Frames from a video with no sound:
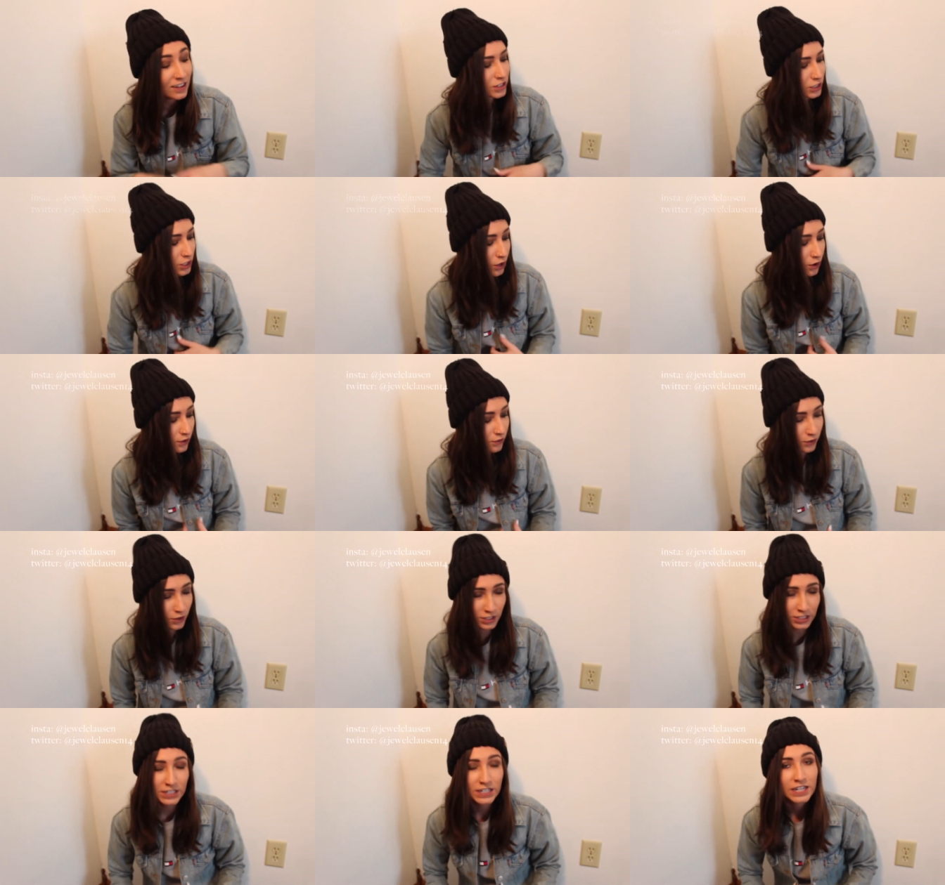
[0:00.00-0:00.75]
So
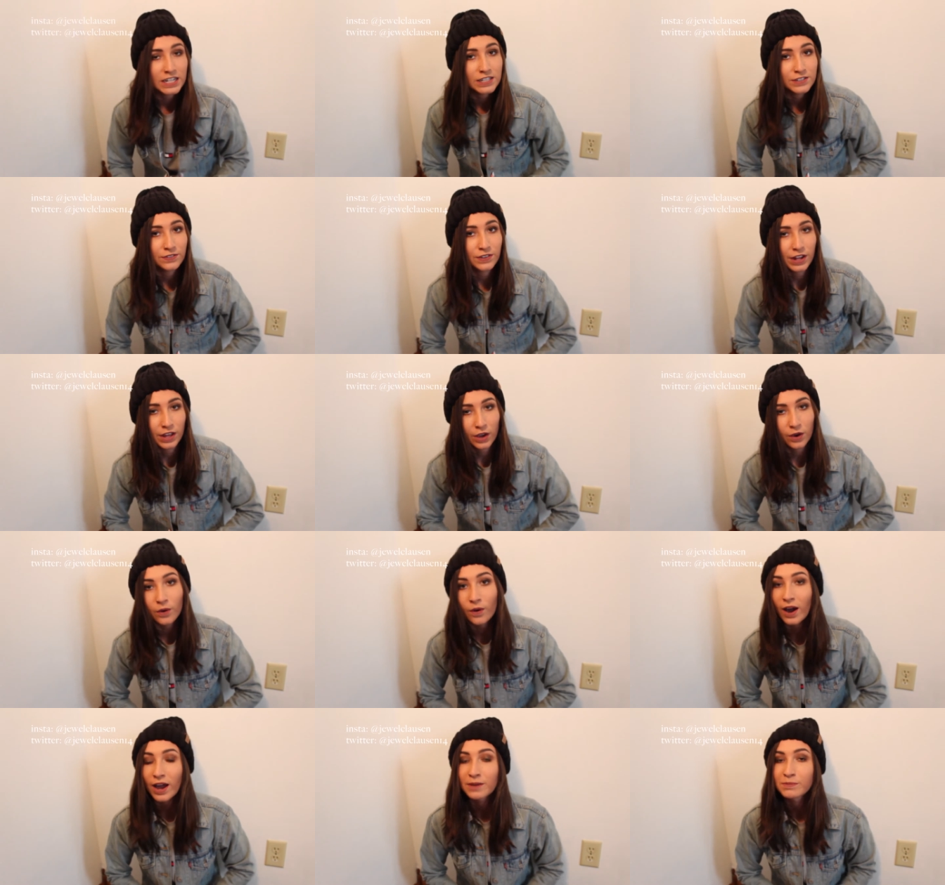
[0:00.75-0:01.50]
for today's
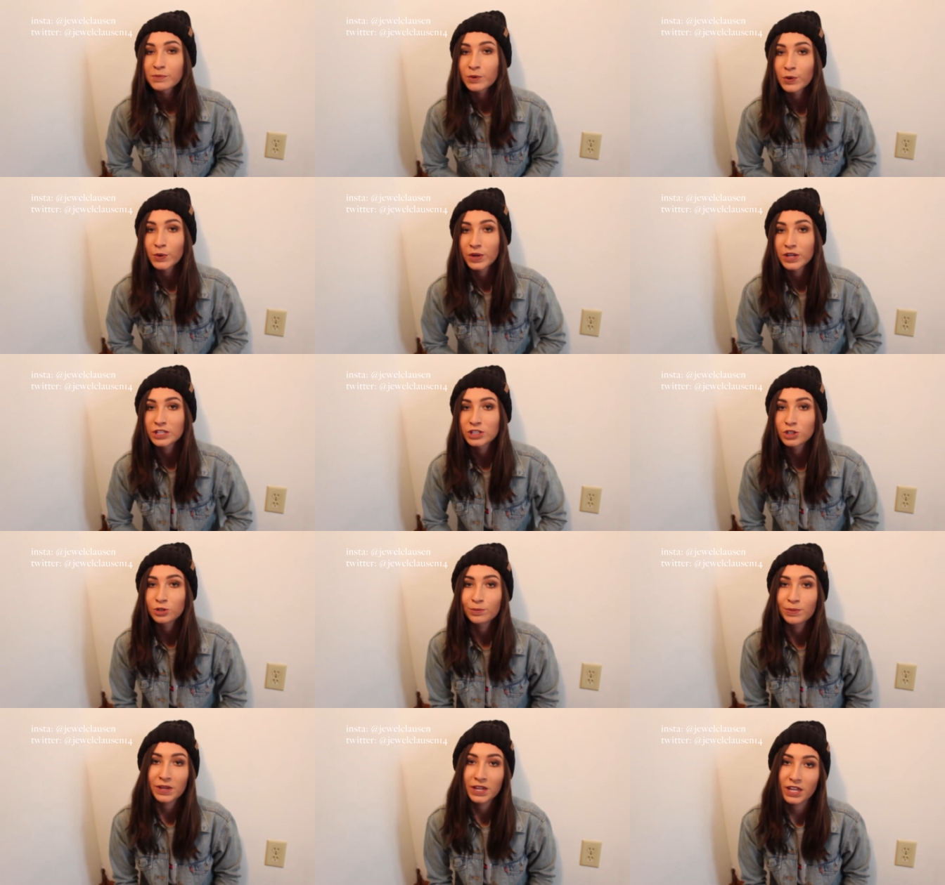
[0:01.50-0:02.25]
video, I'm going
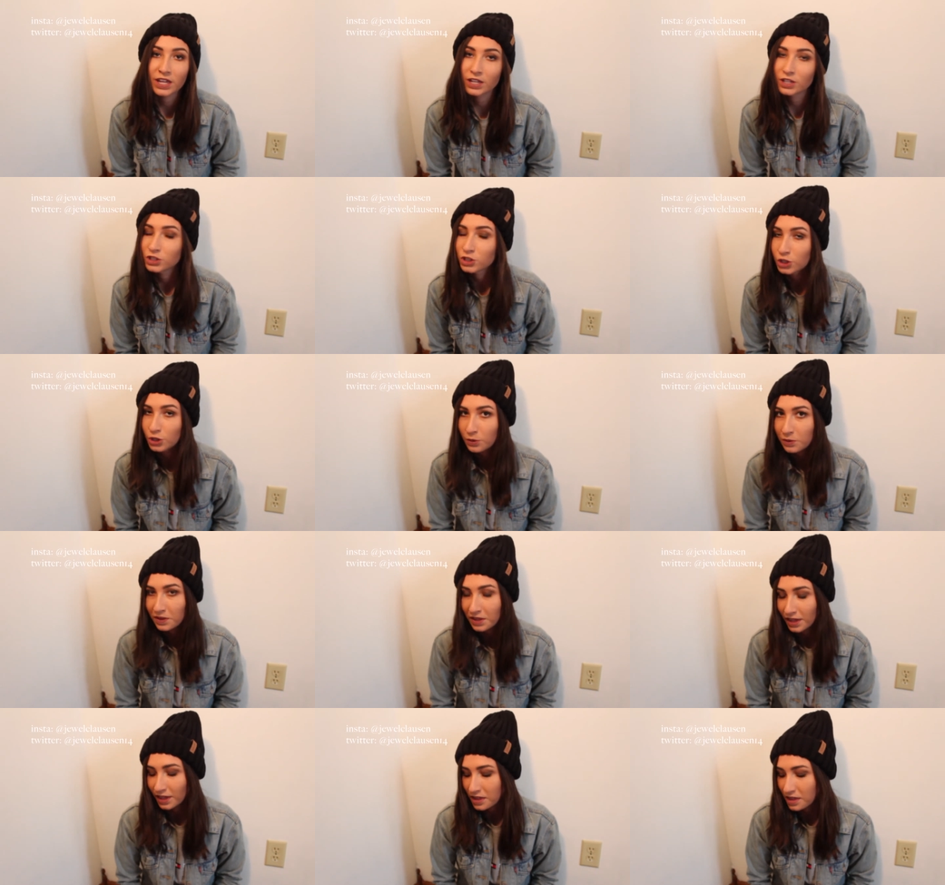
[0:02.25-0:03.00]
to be
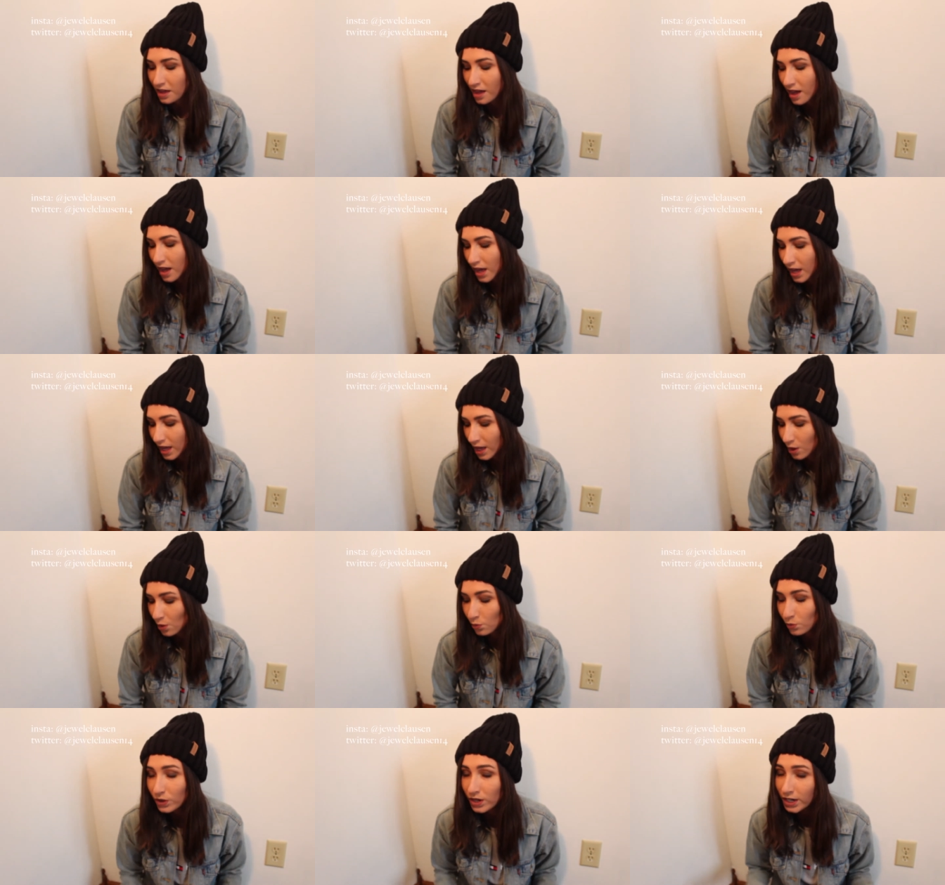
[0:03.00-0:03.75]
doing
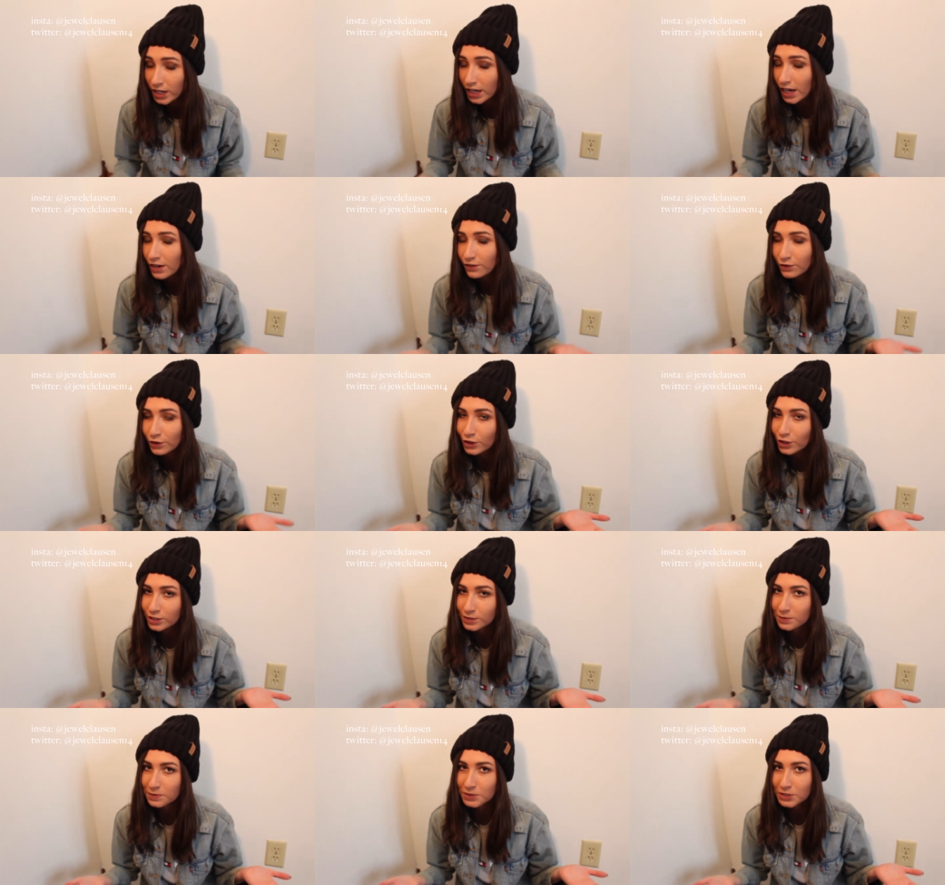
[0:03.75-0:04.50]
a what I got for
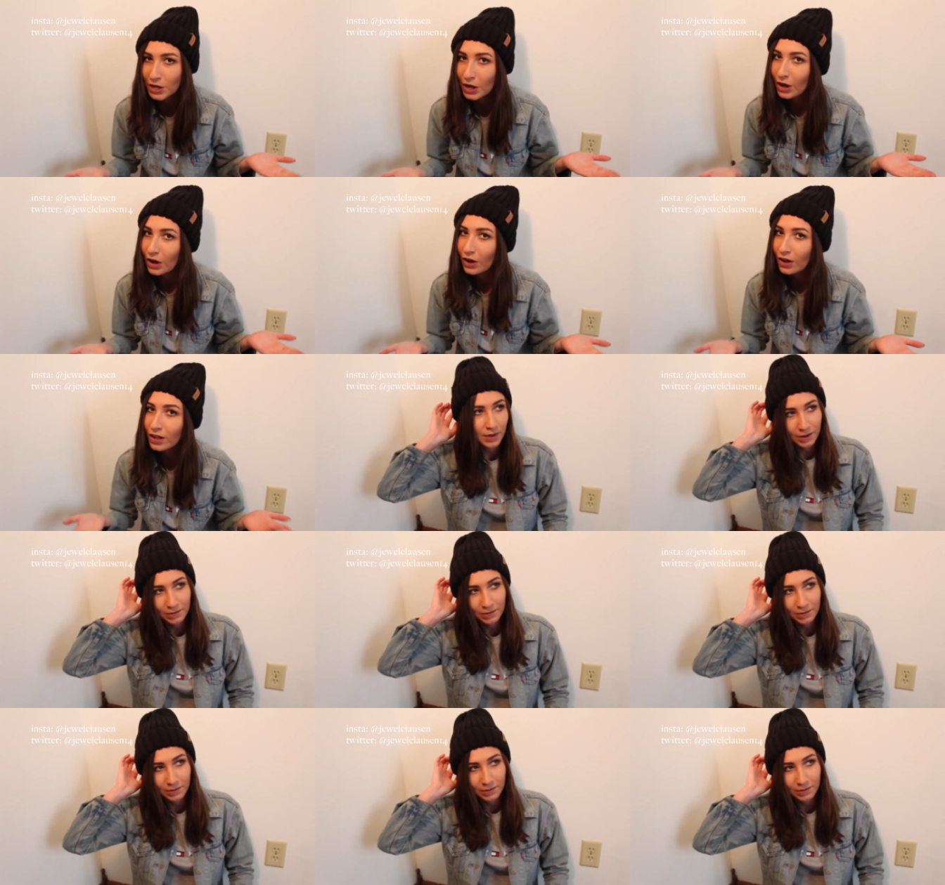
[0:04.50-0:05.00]
Christmas haul.